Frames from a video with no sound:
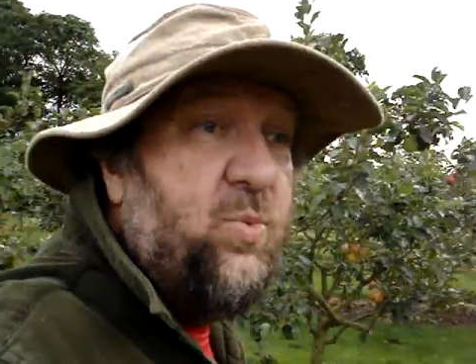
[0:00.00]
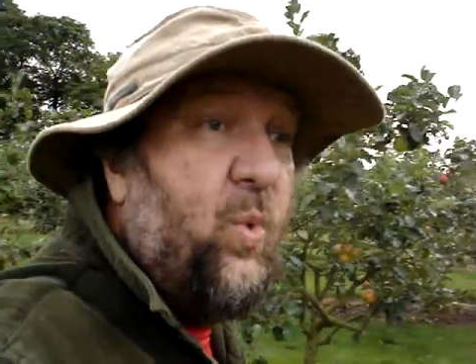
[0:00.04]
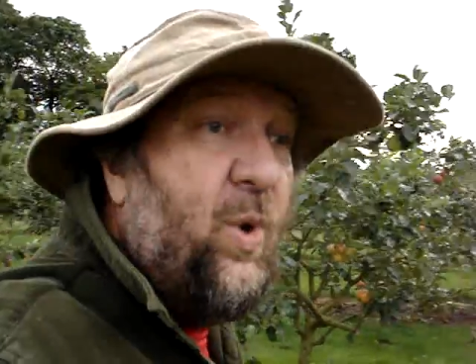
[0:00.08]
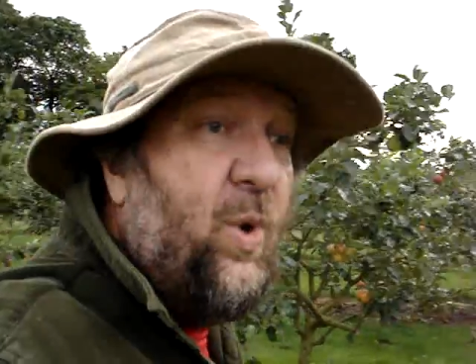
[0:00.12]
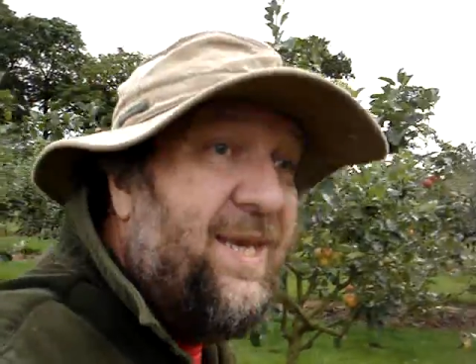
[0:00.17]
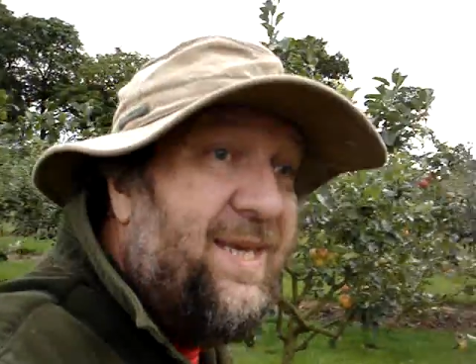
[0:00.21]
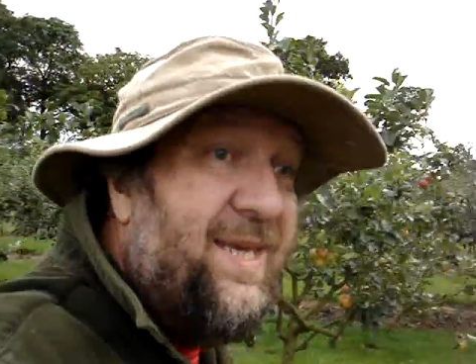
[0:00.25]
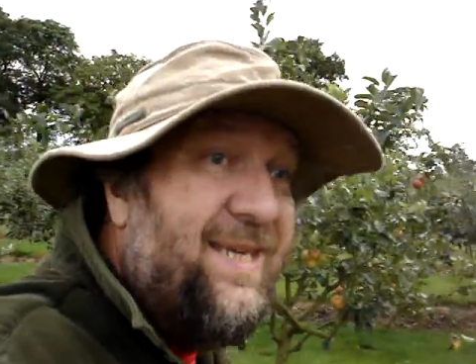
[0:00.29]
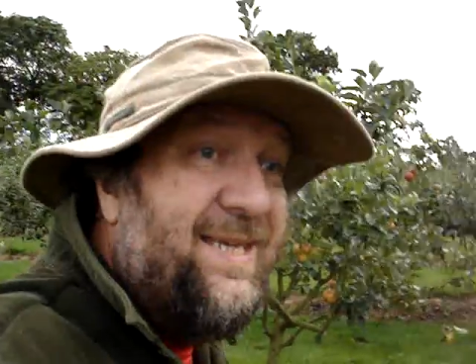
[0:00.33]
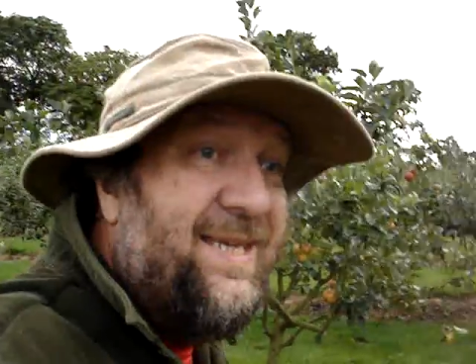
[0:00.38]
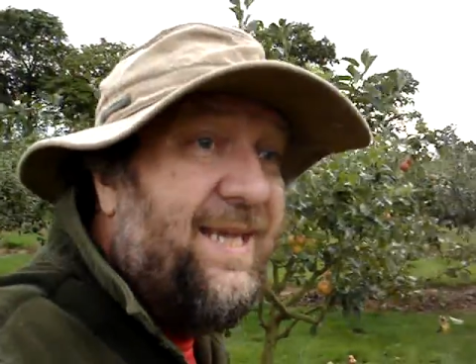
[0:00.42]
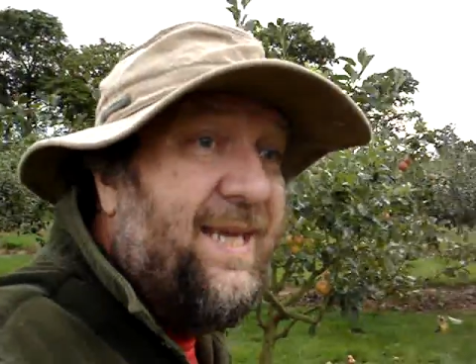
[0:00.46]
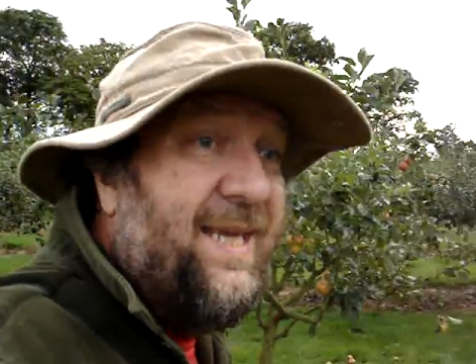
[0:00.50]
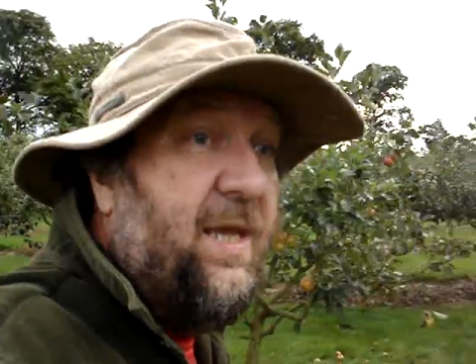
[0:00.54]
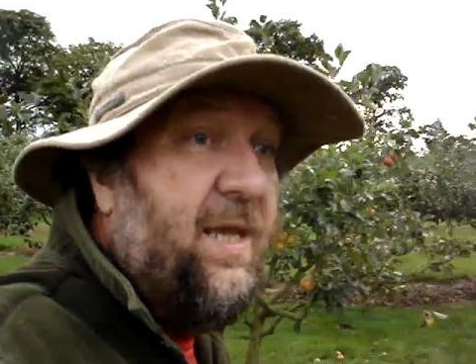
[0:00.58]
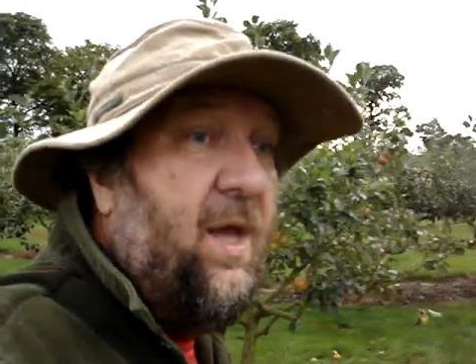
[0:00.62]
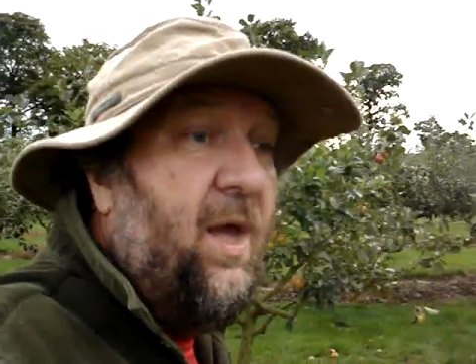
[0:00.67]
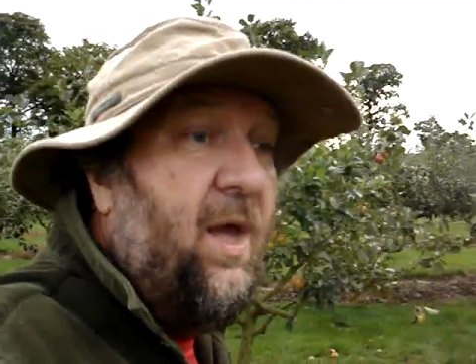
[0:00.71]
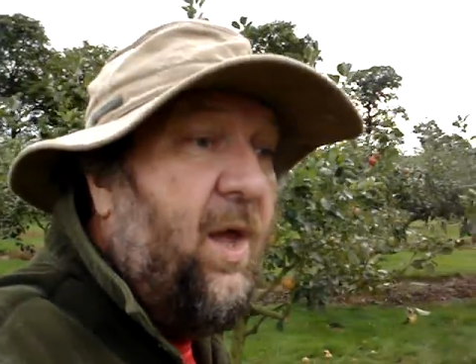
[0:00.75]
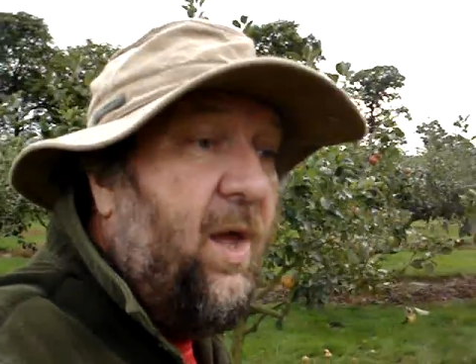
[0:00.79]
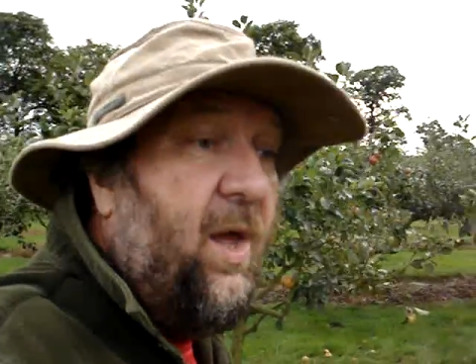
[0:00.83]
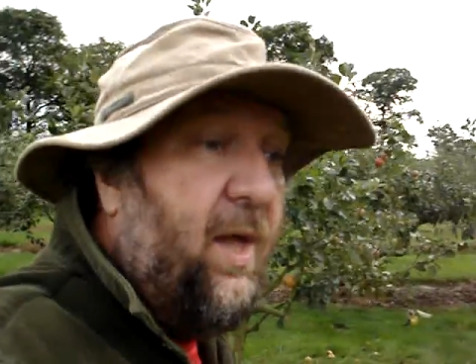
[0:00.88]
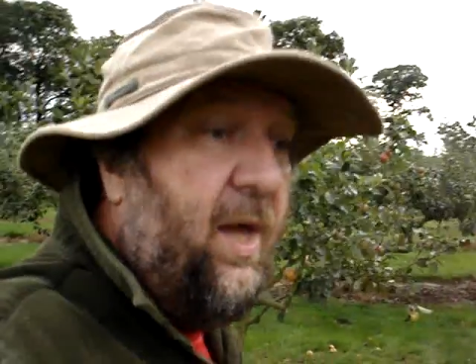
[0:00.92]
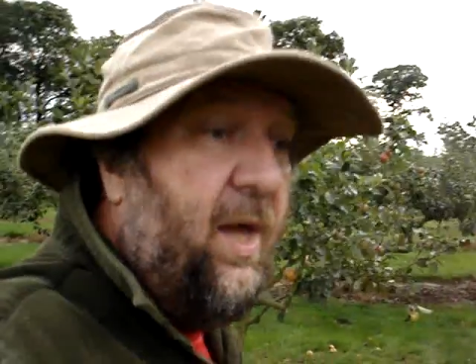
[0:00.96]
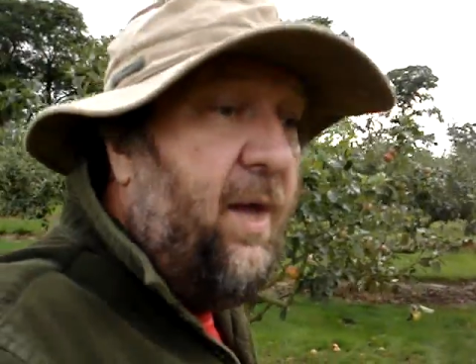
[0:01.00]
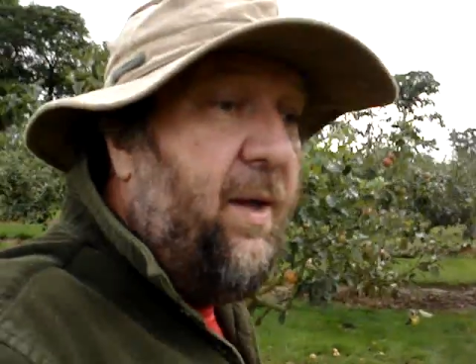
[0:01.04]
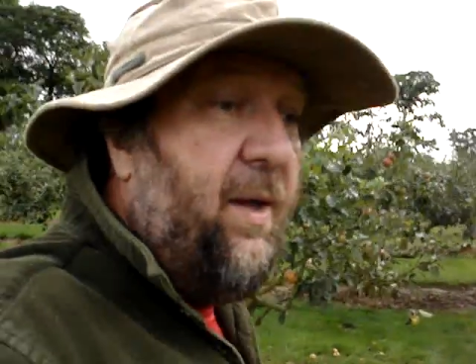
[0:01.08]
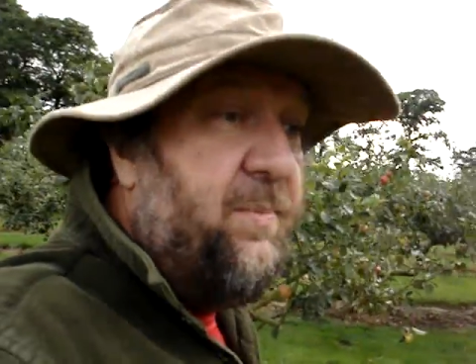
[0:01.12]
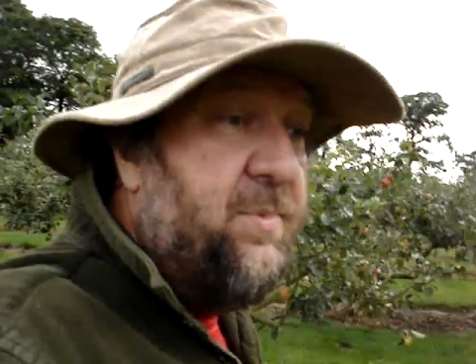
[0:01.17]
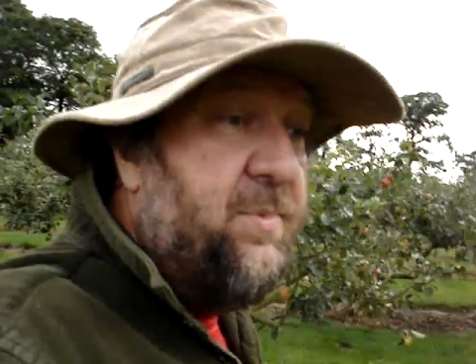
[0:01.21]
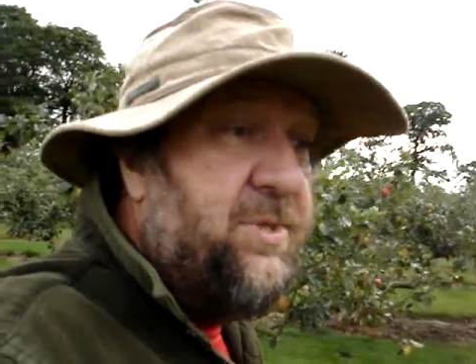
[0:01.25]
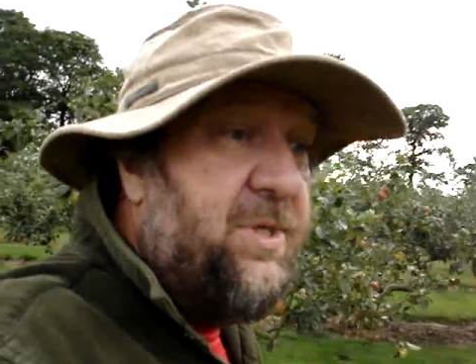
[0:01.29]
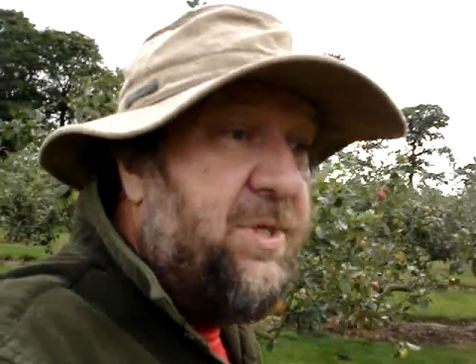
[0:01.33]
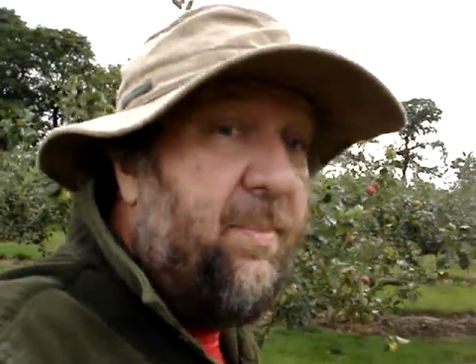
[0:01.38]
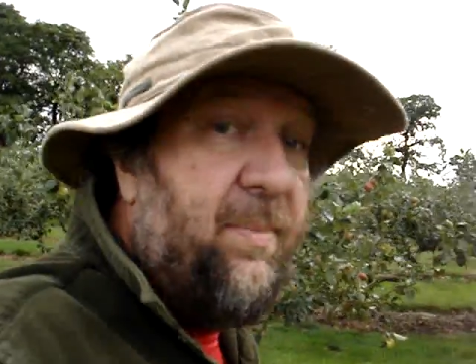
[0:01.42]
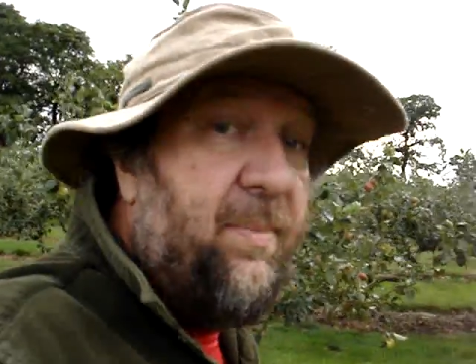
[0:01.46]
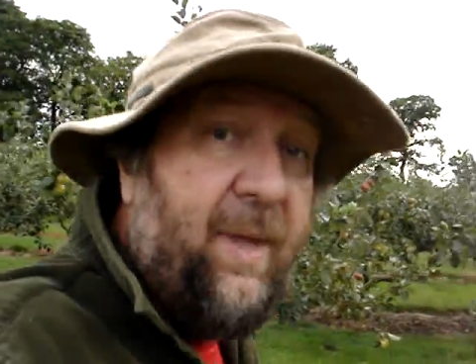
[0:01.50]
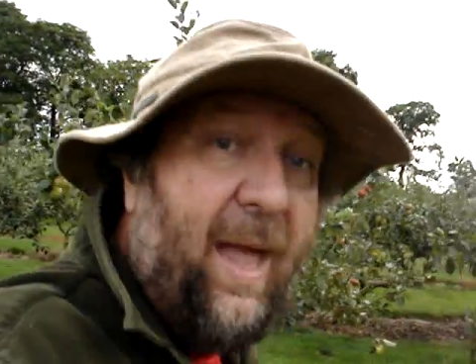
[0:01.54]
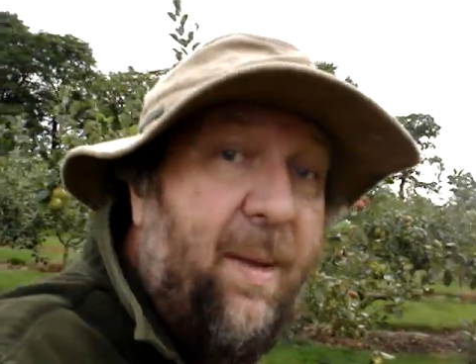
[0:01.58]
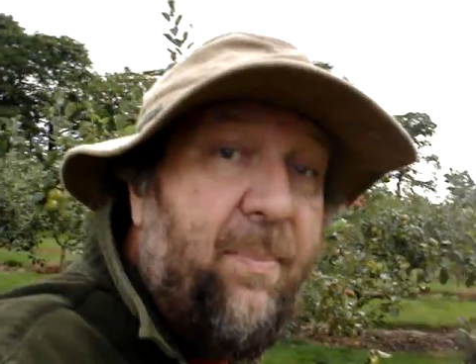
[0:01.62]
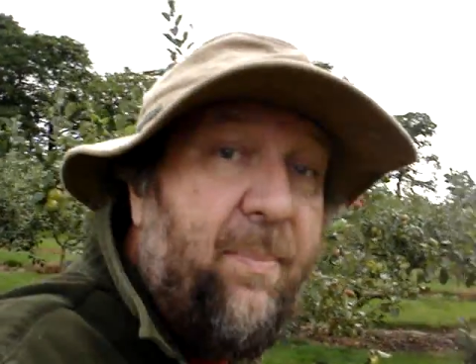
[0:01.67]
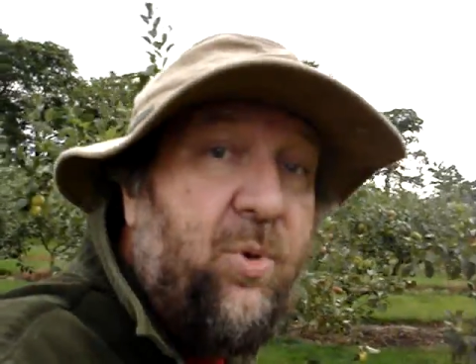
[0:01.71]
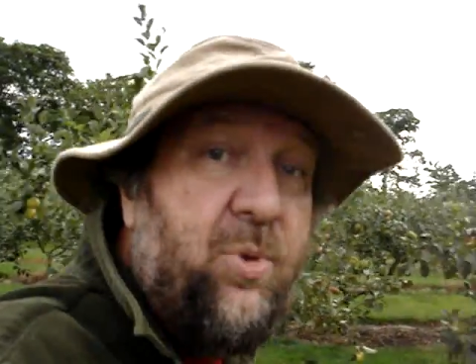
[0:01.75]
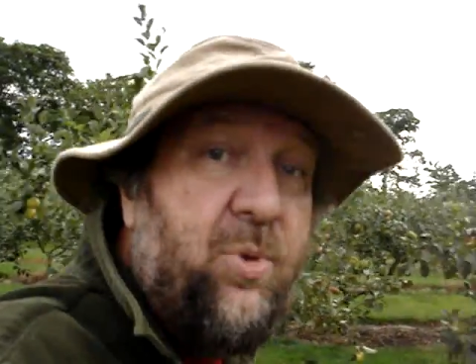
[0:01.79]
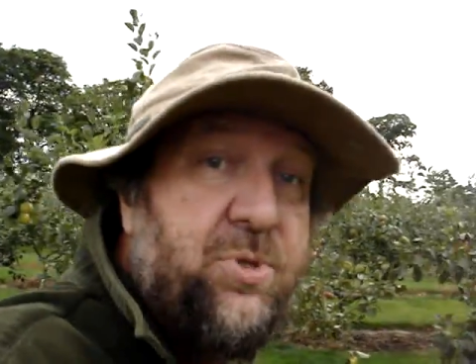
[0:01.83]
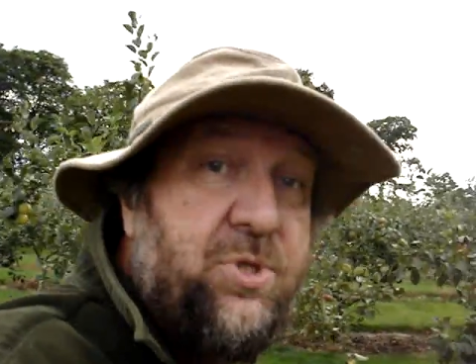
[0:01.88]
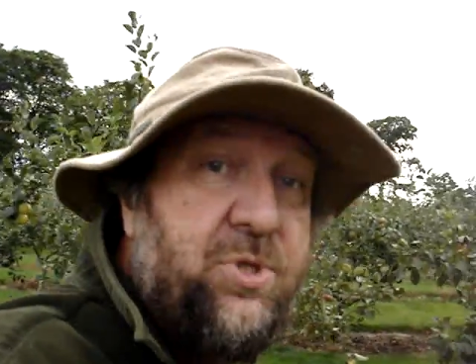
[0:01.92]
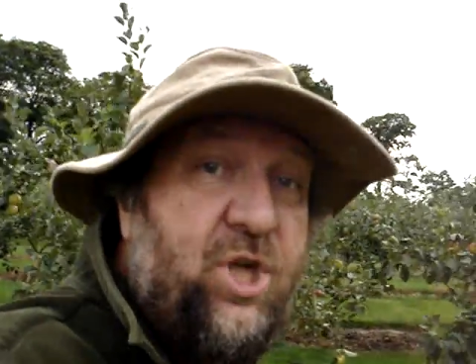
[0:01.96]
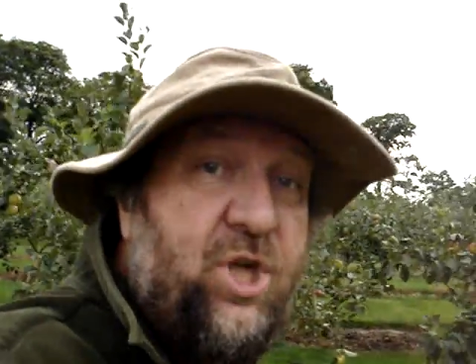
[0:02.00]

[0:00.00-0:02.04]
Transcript: windy. Some apples